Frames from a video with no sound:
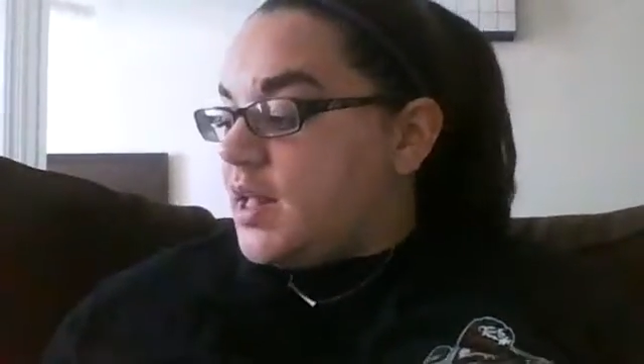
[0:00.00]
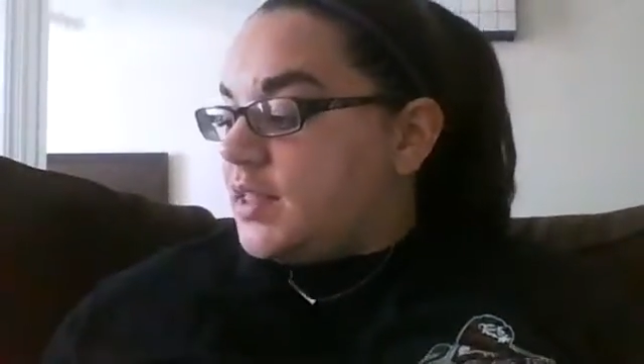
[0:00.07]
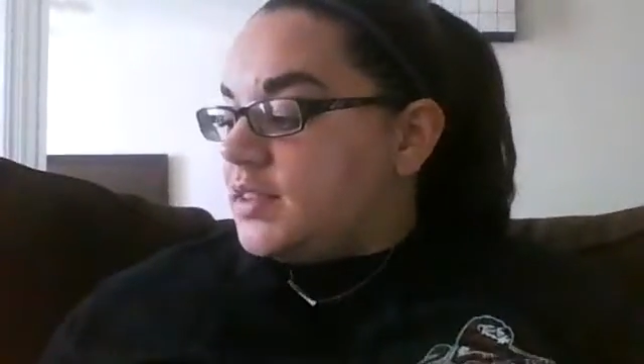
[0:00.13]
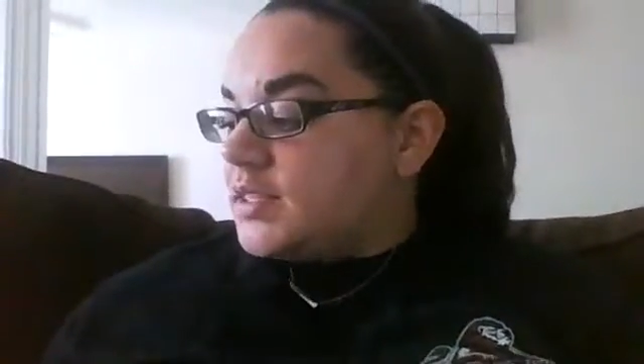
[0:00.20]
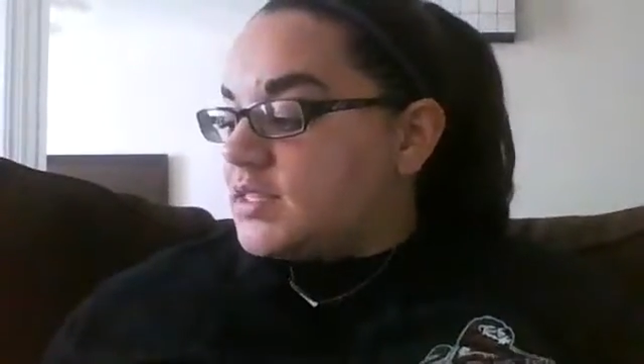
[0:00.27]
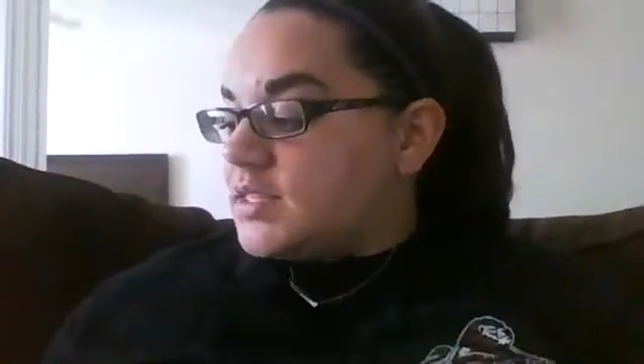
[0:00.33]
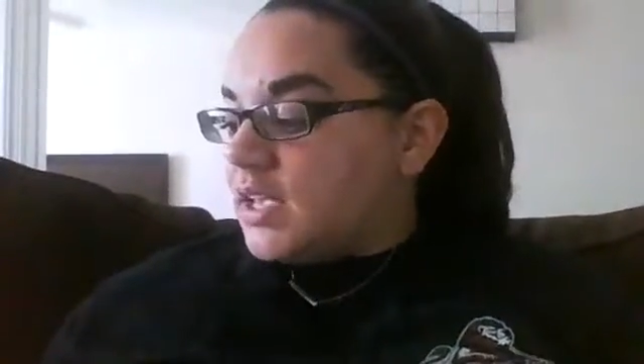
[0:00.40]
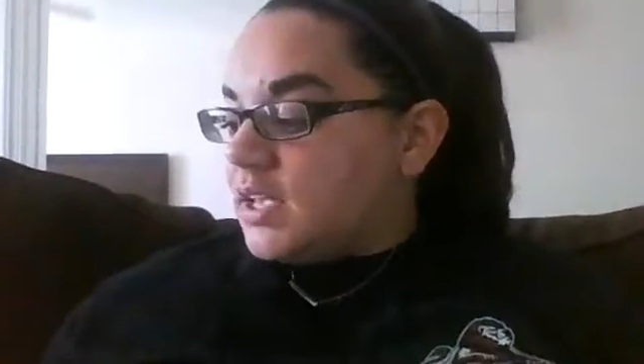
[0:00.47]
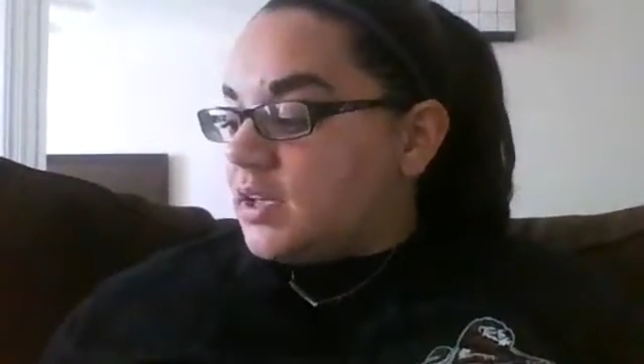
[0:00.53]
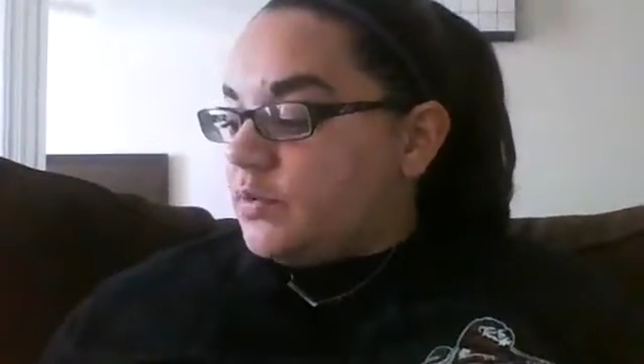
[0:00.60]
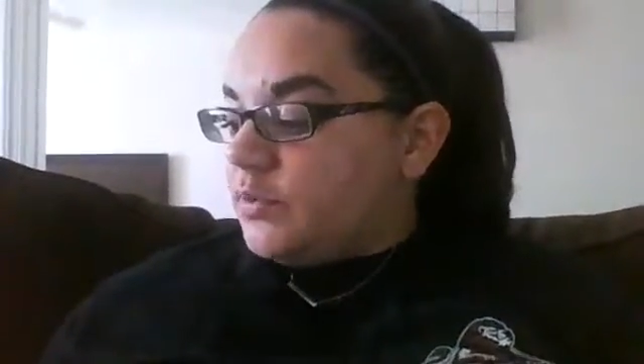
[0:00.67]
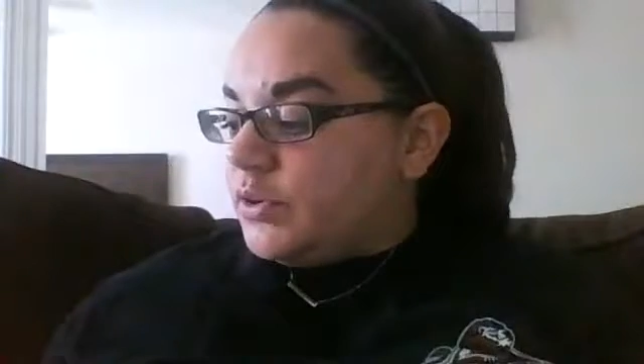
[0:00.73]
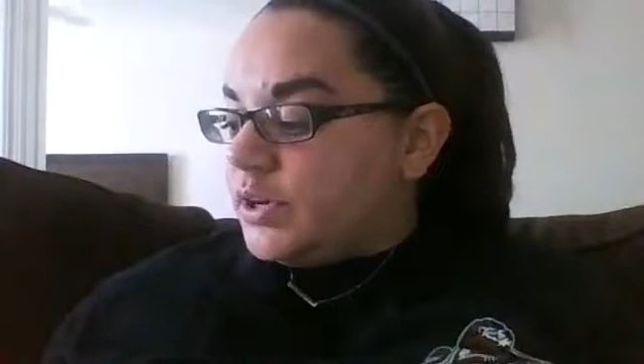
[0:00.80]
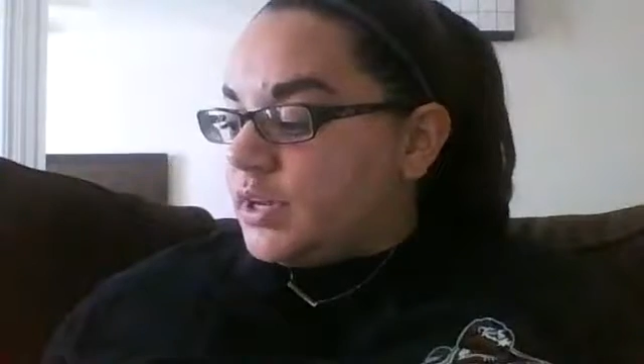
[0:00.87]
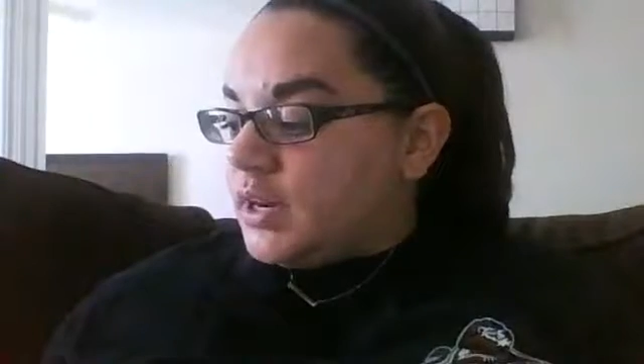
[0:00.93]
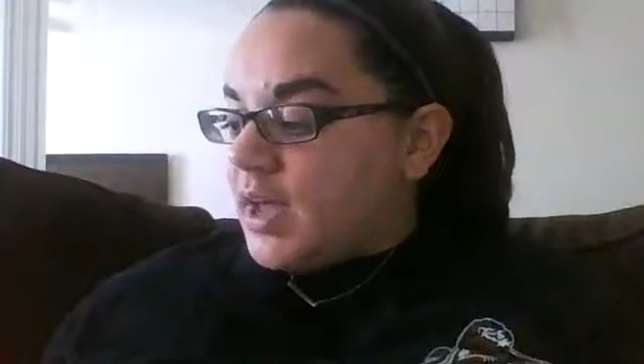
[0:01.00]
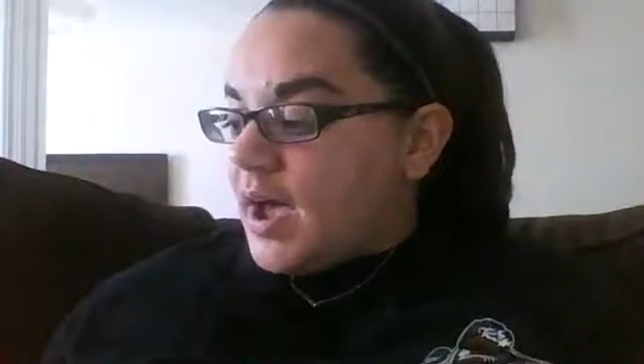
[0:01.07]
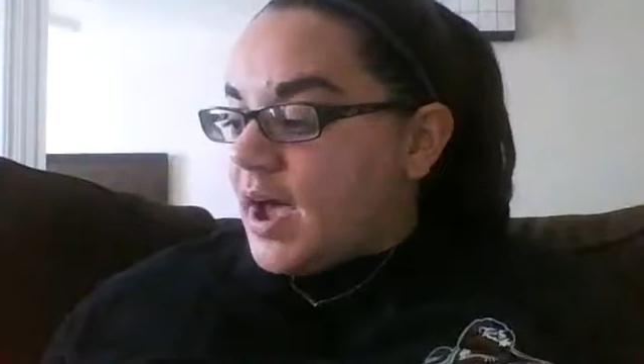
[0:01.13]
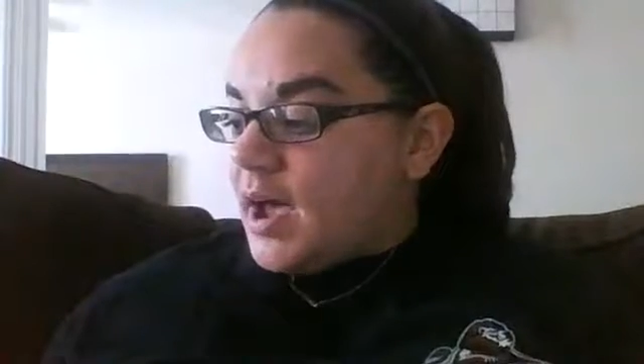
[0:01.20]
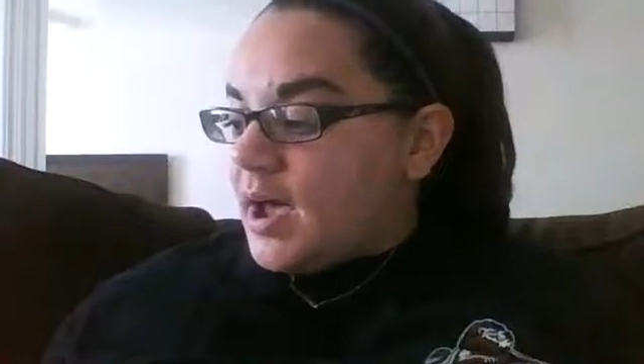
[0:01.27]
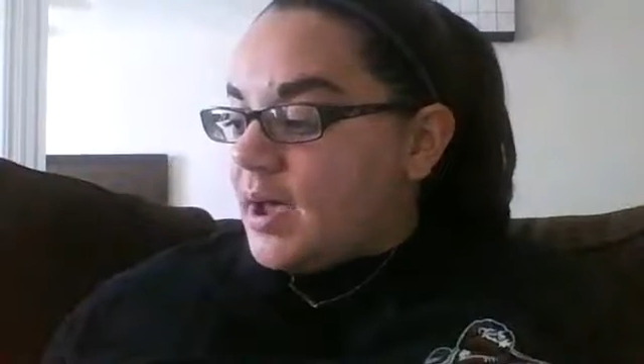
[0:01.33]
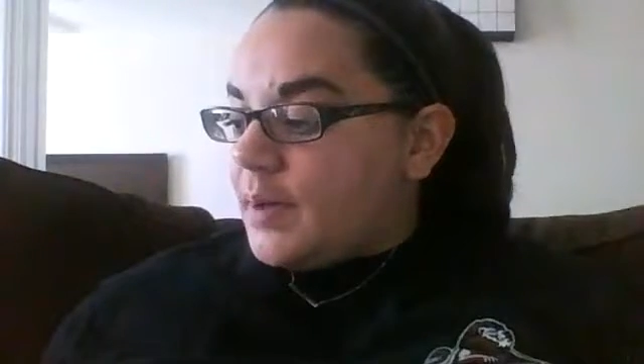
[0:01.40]
The second one
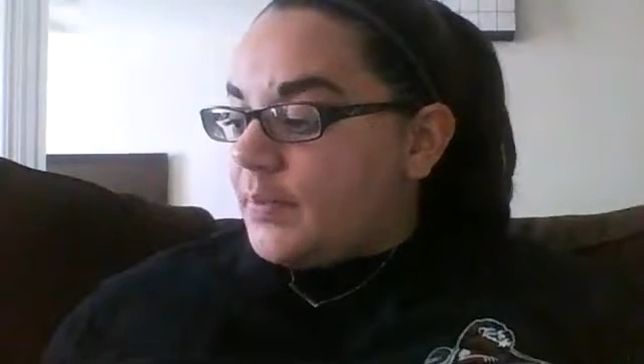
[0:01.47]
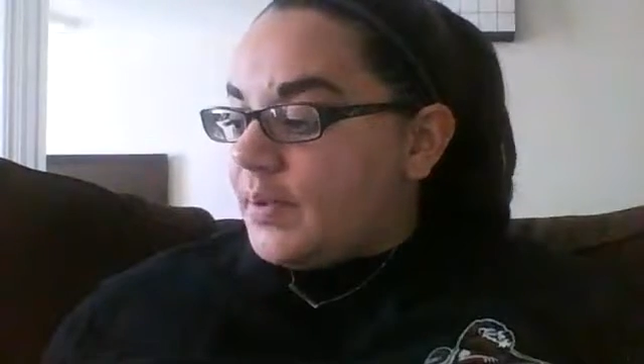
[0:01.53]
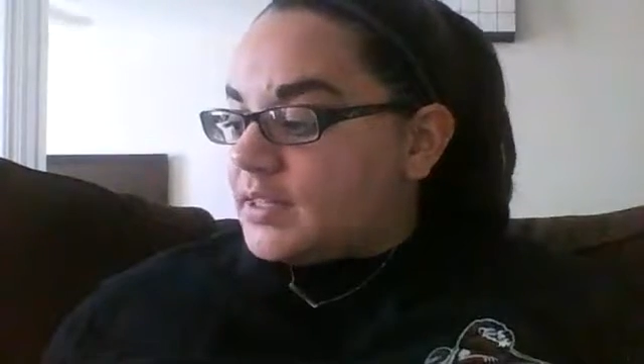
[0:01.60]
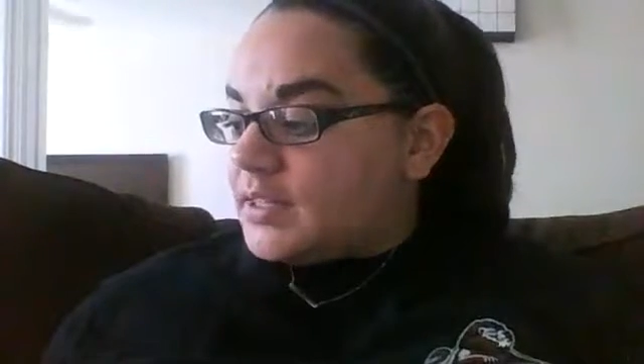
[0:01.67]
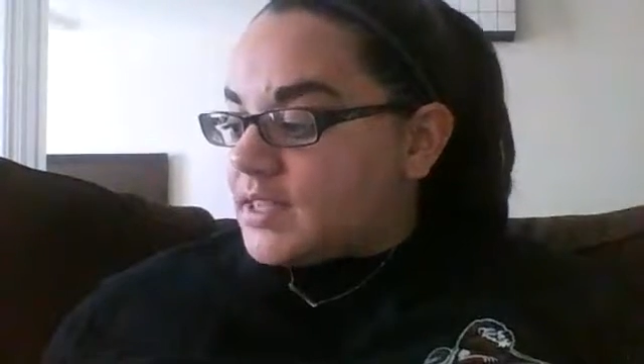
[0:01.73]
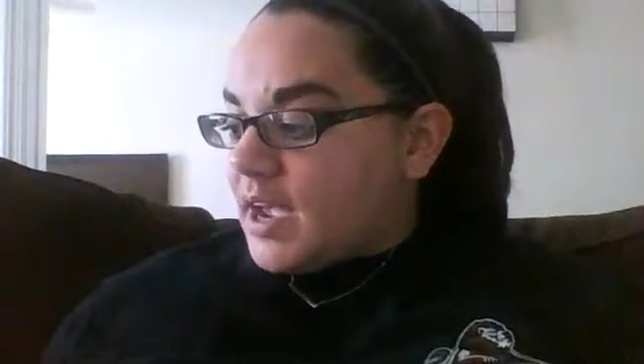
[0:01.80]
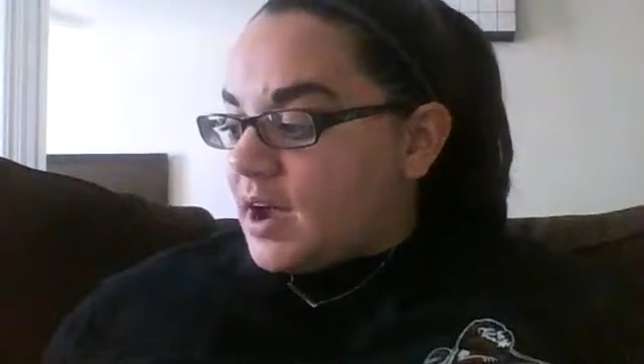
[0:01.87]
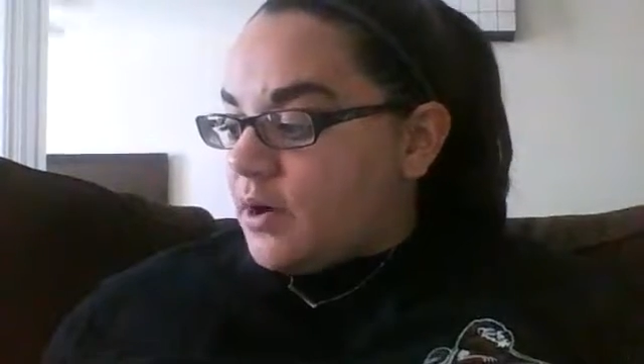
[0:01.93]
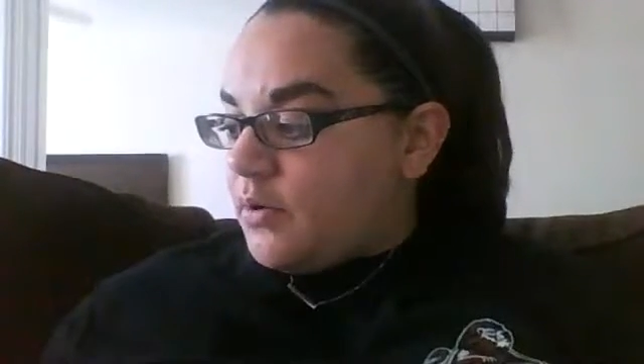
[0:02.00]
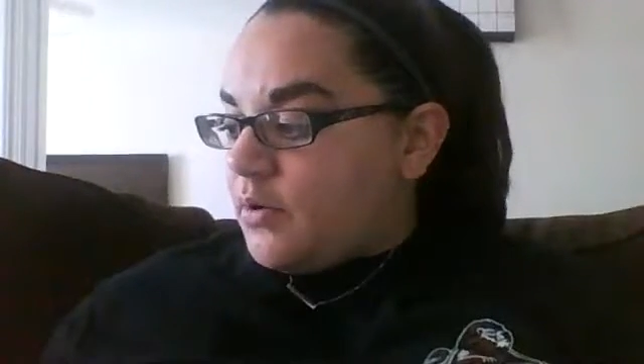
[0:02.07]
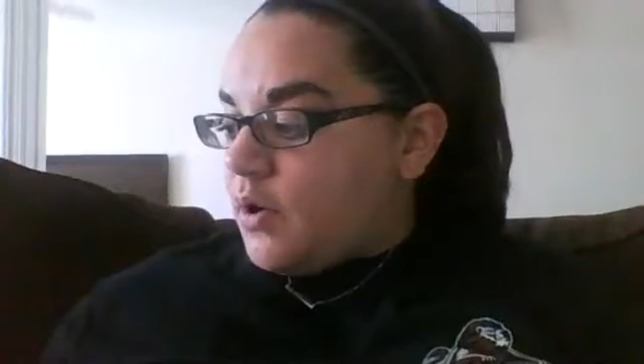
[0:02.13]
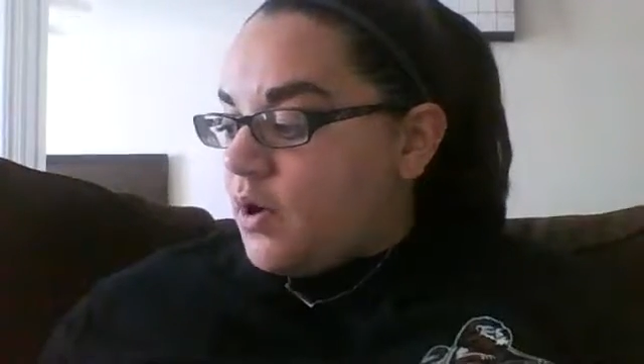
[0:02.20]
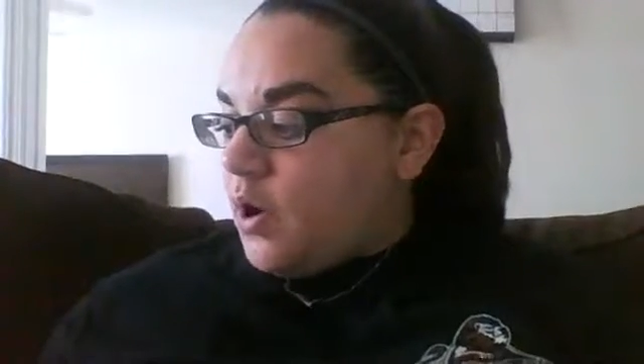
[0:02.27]
I picked out